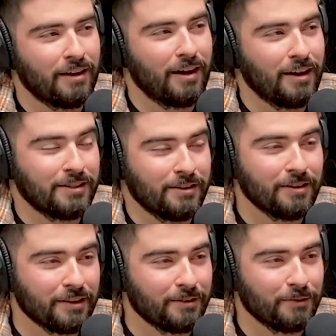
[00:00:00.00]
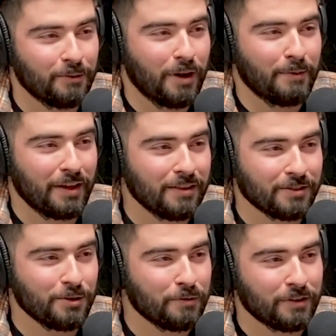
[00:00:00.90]
I didn't earn it. Why am I getting this
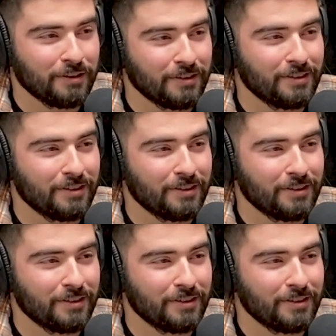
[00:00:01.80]
trophy?